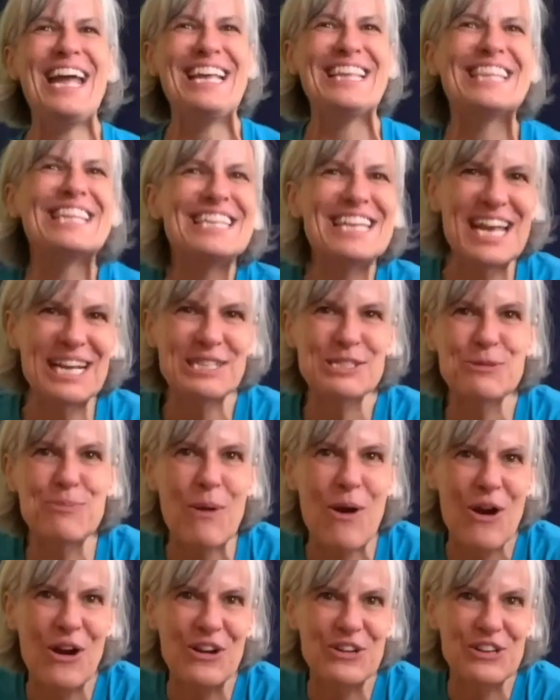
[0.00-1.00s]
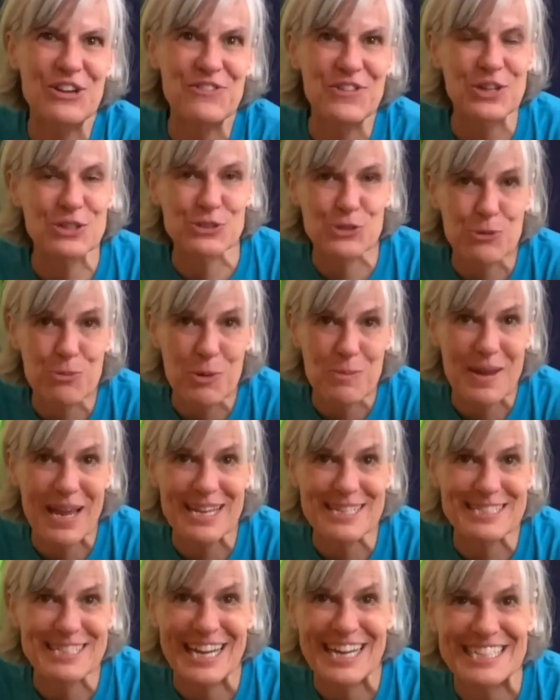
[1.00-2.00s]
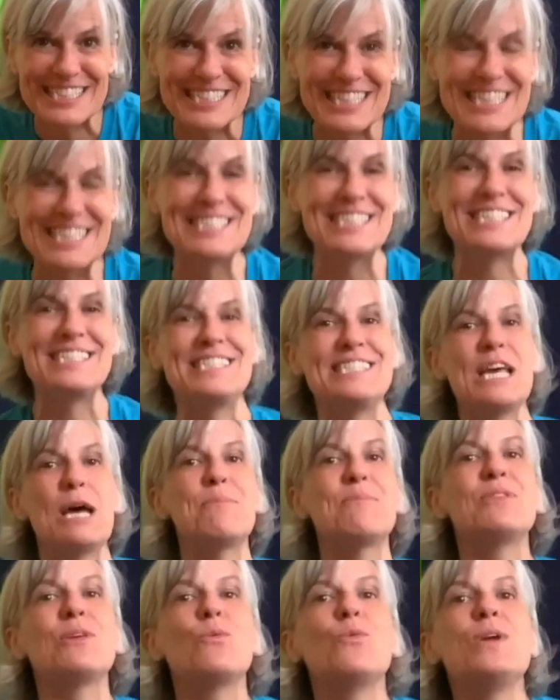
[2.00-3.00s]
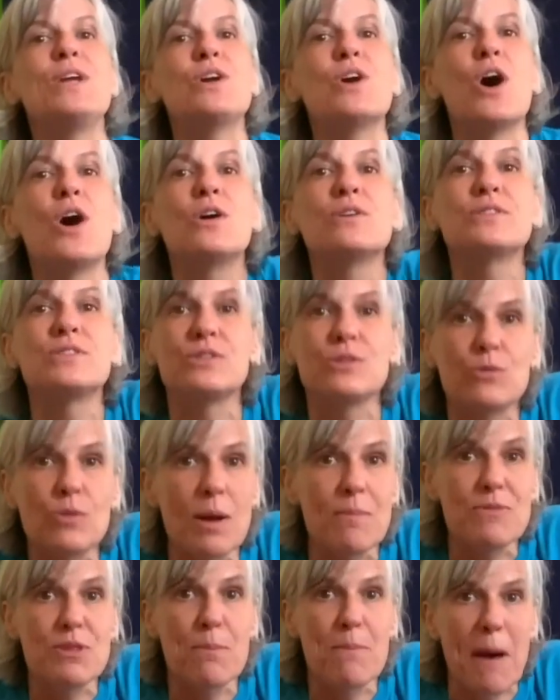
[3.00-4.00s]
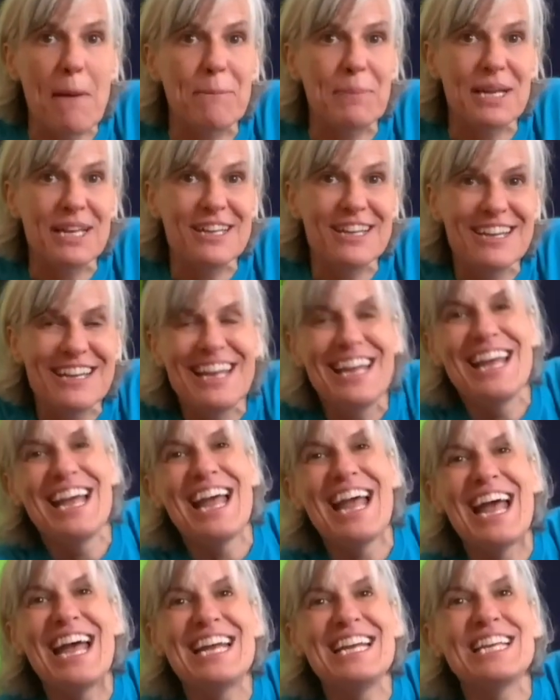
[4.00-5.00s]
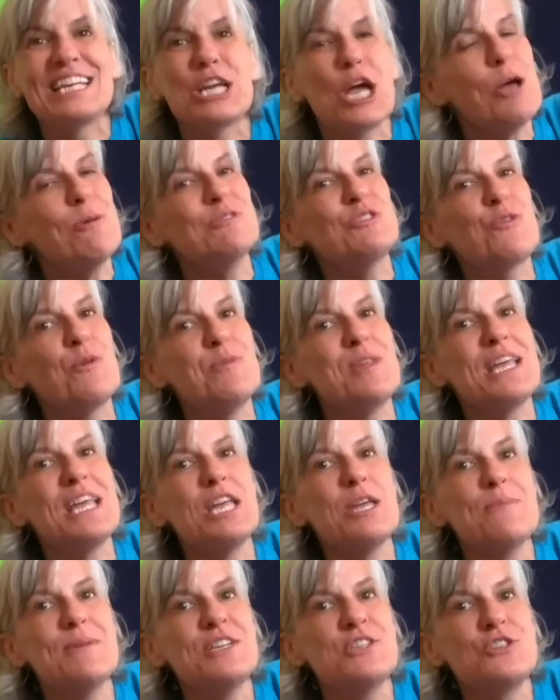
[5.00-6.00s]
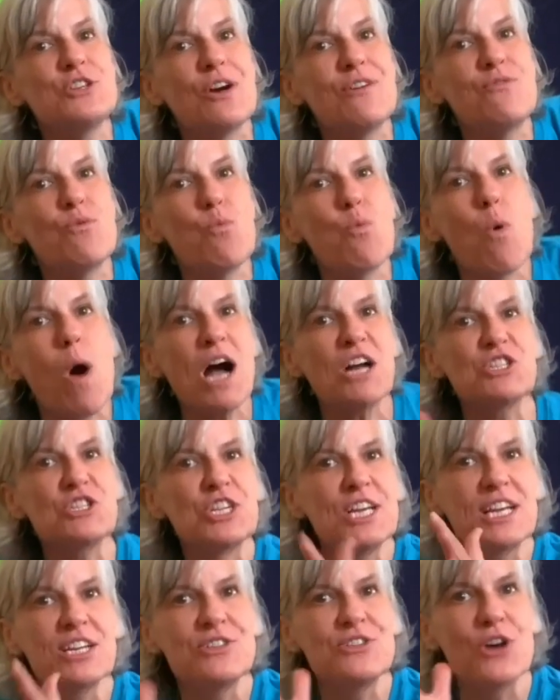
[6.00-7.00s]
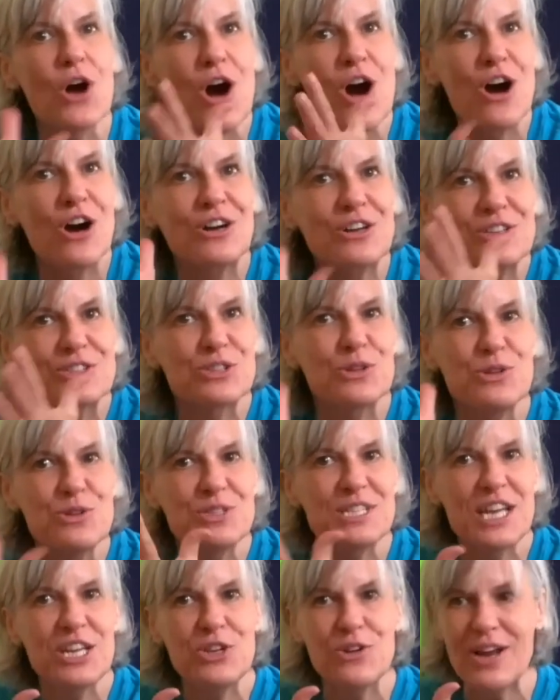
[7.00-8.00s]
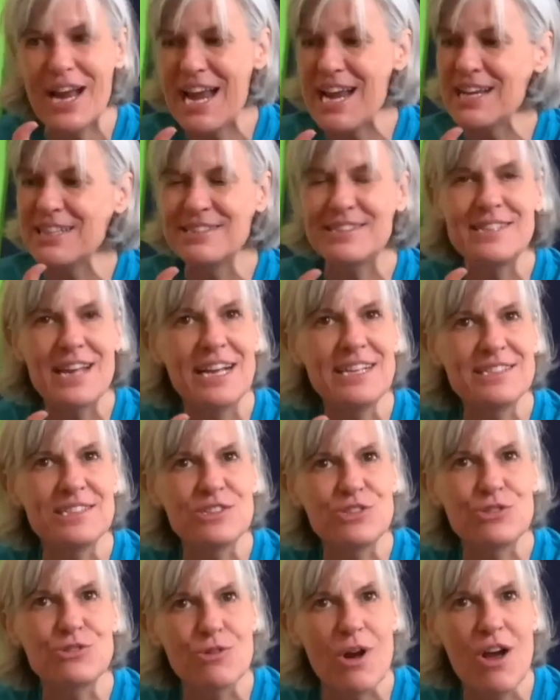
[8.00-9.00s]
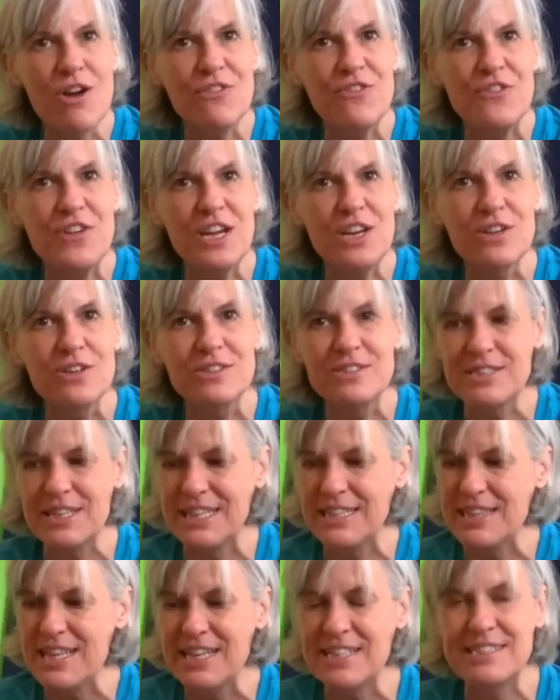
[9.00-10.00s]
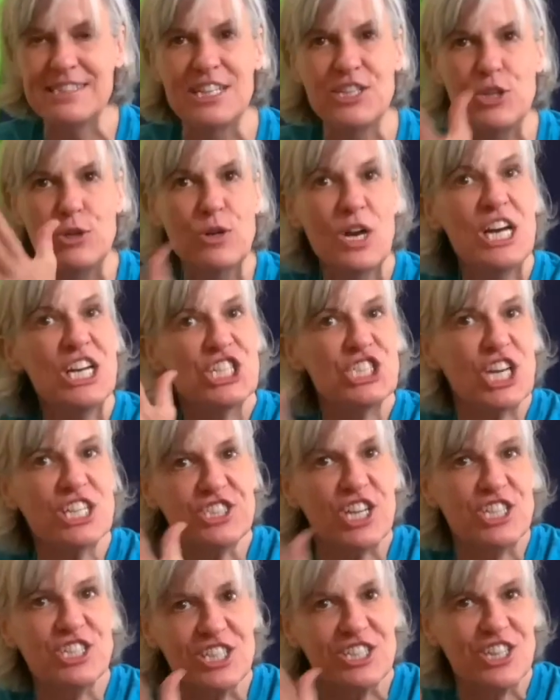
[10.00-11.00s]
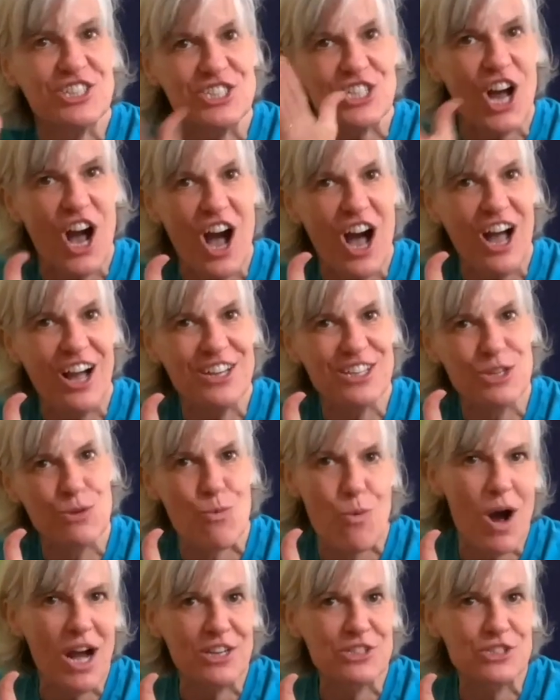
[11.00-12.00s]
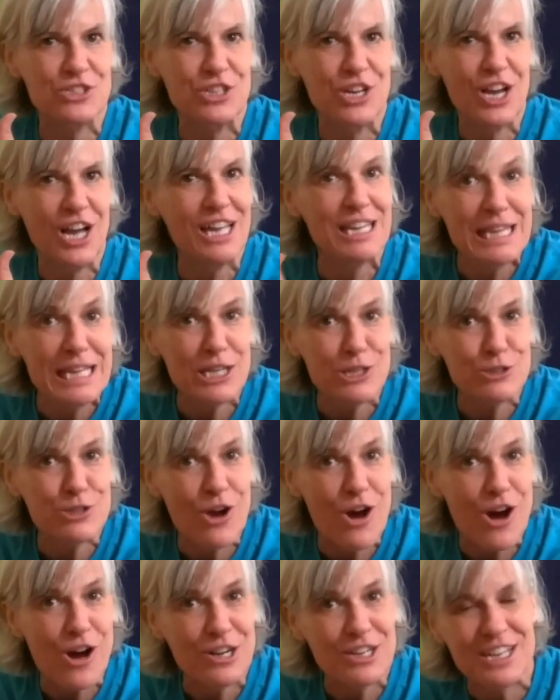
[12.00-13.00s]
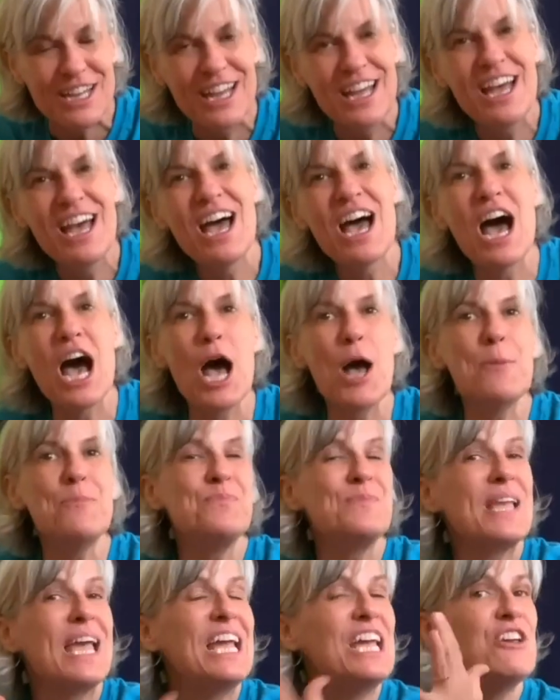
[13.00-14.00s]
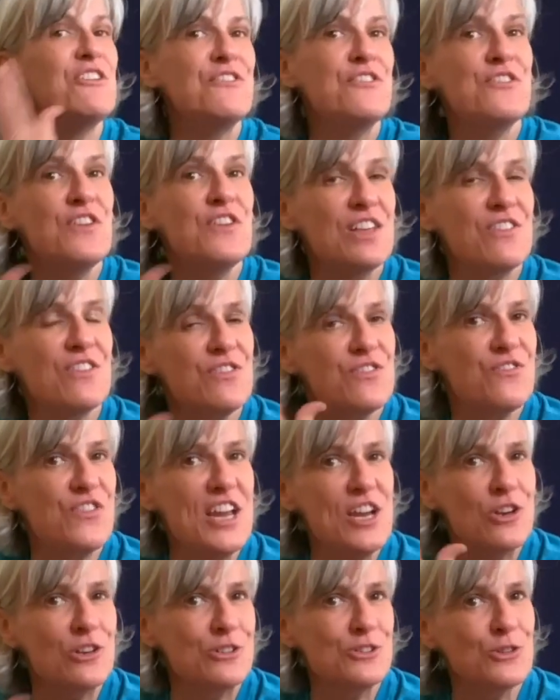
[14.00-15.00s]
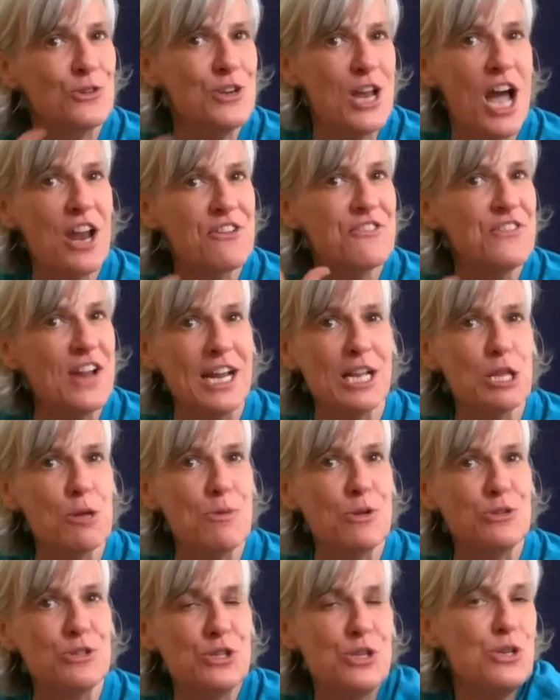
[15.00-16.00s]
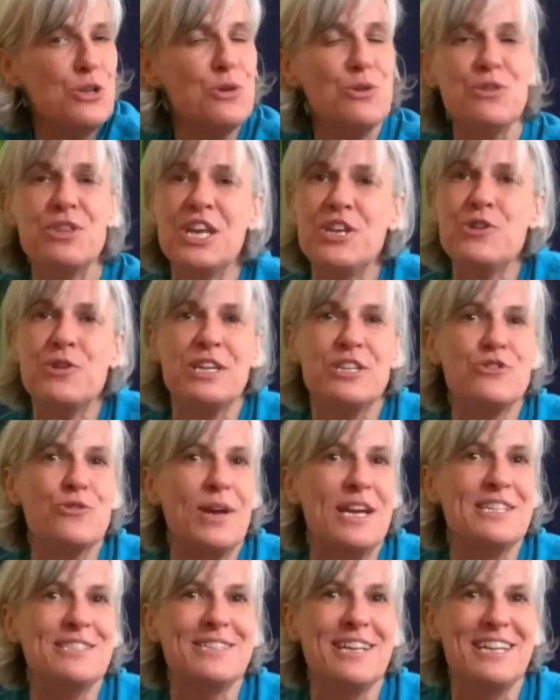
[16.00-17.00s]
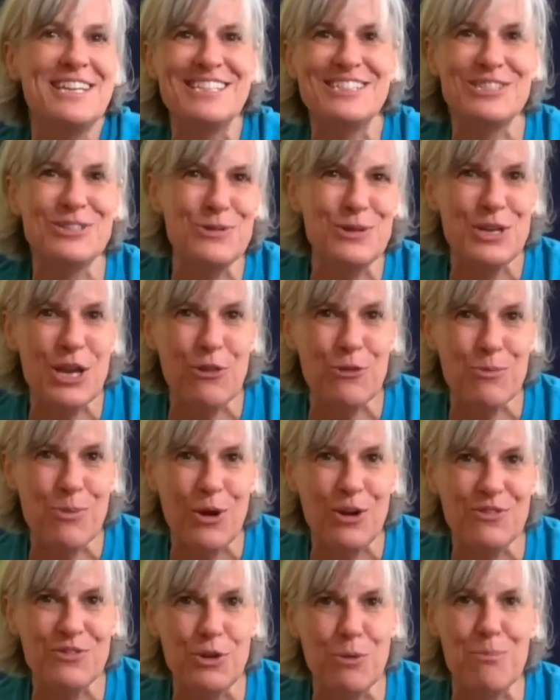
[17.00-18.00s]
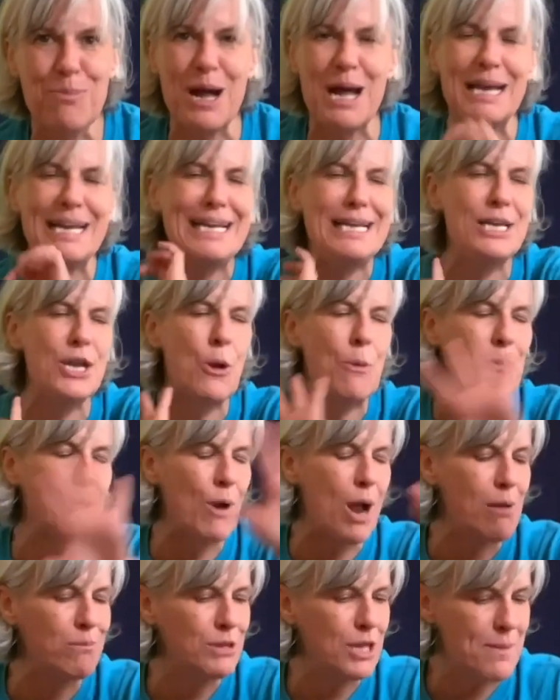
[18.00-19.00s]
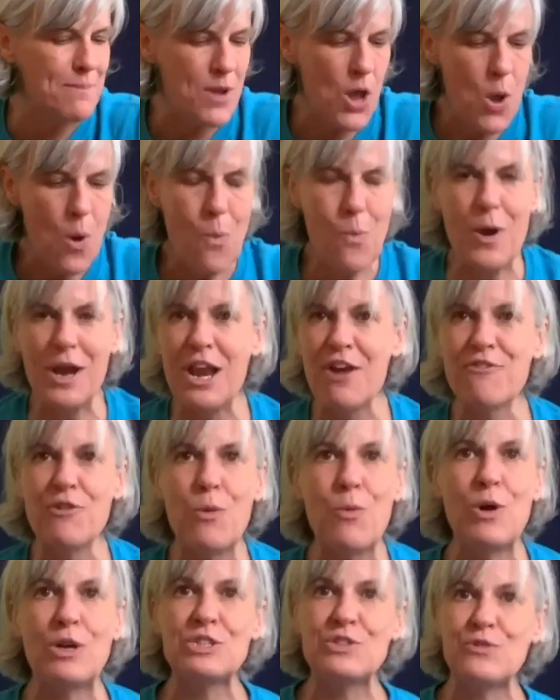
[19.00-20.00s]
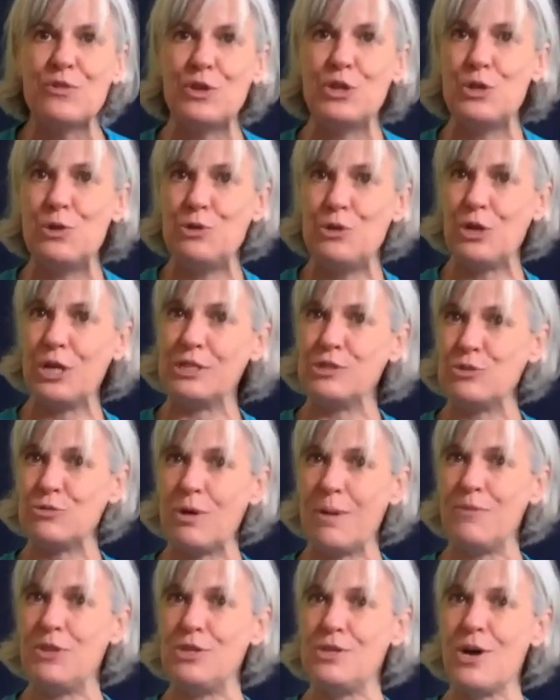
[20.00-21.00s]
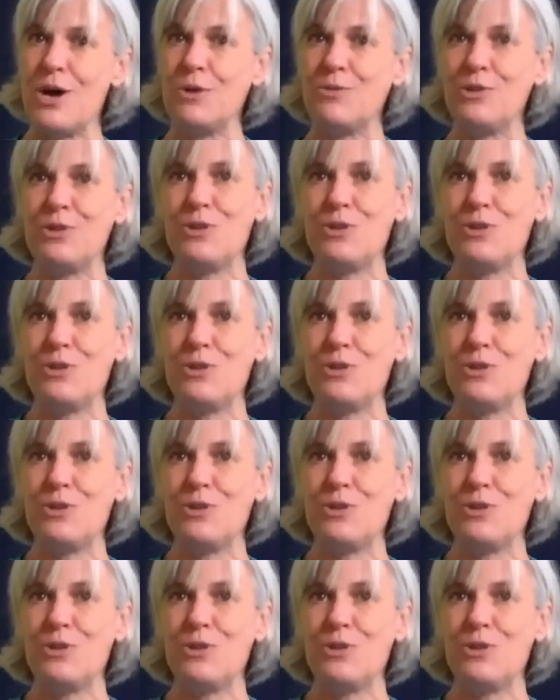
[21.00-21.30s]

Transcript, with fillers: Next part of our Super Bad dance is a step that we call Scrub the Puppy, and it comes from the image of washing a dog. So you take your hands, nice and strong fingers like this, and you cha-cha-cha-cha-cha, you wash a little dog. Um, if fingers are not available to you, then you can translate it to another part of your body, no problem, whatever works for you. You can scrub the dog with